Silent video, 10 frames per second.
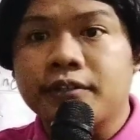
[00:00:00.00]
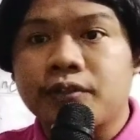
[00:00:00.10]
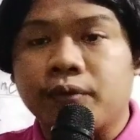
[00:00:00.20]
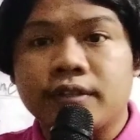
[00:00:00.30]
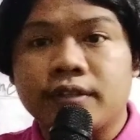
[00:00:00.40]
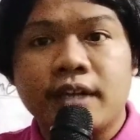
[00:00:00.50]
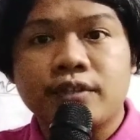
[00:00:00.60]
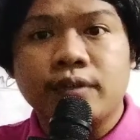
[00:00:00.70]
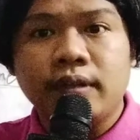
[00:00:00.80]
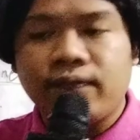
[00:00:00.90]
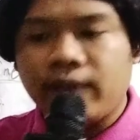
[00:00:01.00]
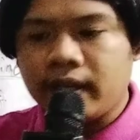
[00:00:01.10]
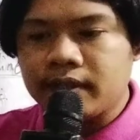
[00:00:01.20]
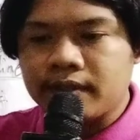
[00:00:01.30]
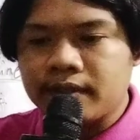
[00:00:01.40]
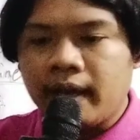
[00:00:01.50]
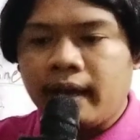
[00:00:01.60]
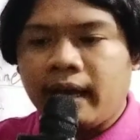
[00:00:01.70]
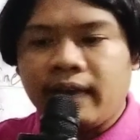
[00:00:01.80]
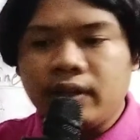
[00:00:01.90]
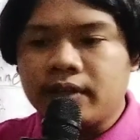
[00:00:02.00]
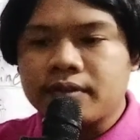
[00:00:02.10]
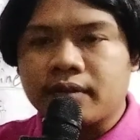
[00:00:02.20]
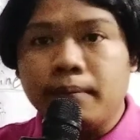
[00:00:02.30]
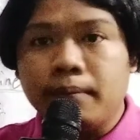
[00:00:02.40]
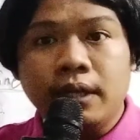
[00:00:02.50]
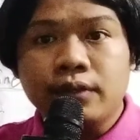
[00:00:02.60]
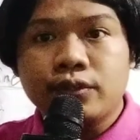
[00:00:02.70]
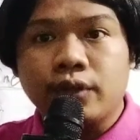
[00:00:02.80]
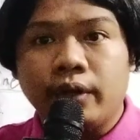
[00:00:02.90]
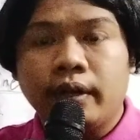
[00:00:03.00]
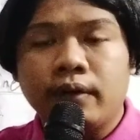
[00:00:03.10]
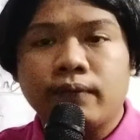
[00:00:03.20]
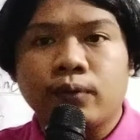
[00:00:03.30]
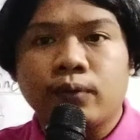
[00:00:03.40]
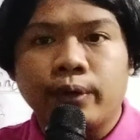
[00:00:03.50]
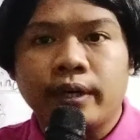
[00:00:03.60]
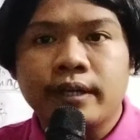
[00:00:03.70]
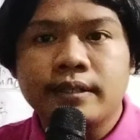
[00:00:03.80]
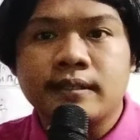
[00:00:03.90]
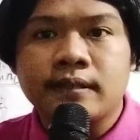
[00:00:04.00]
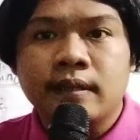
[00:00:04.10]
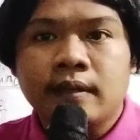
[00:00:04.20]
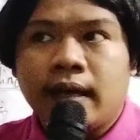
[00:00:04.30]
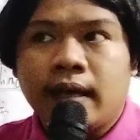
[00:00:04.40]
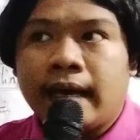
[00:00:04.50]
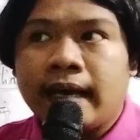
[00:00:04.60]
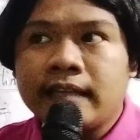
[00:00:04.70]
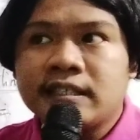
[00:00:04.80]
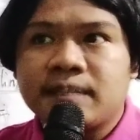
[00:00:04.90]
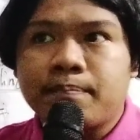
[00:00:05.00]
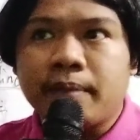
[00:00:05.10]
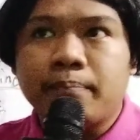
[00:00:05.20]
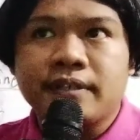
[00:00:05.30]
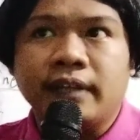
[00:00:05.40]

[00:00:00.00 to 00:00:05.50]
students actually faced heavy discrimination, and of course, has been